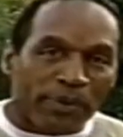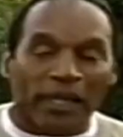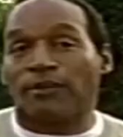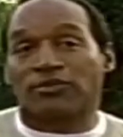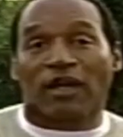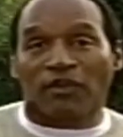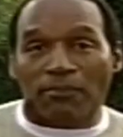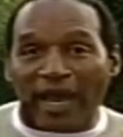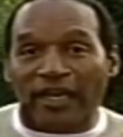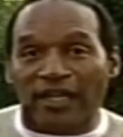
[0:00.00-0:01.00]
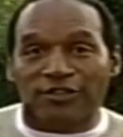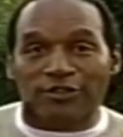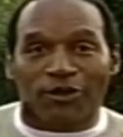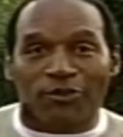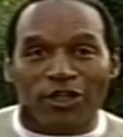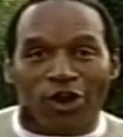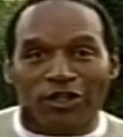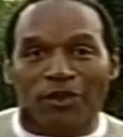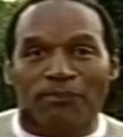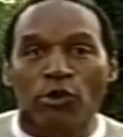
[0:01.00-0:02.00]
pick up stuff. In my case, we
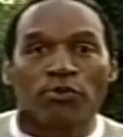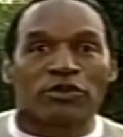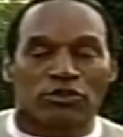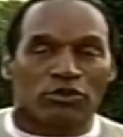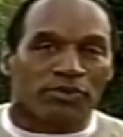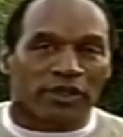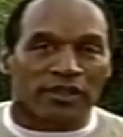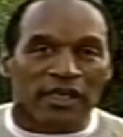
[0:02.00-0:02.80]
call it a pooper scooper,